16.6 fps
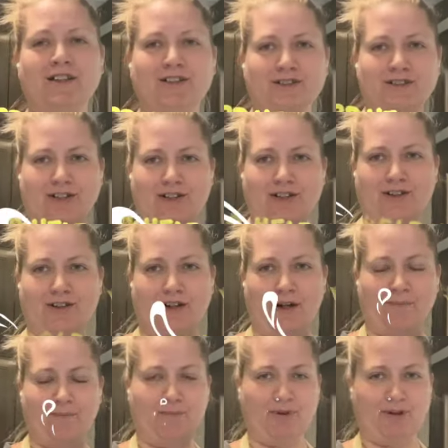So,
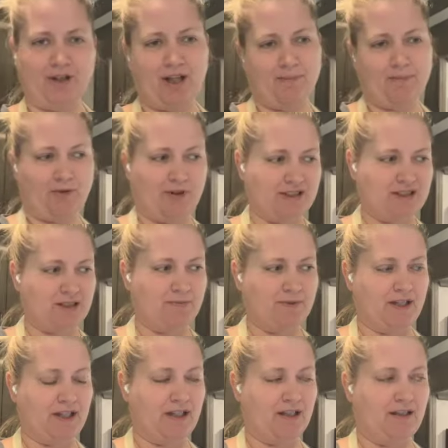I'm pulling up a
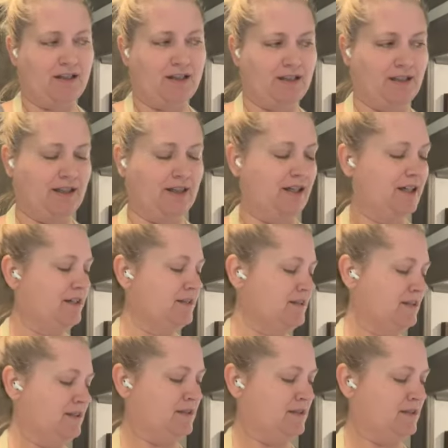recipe online.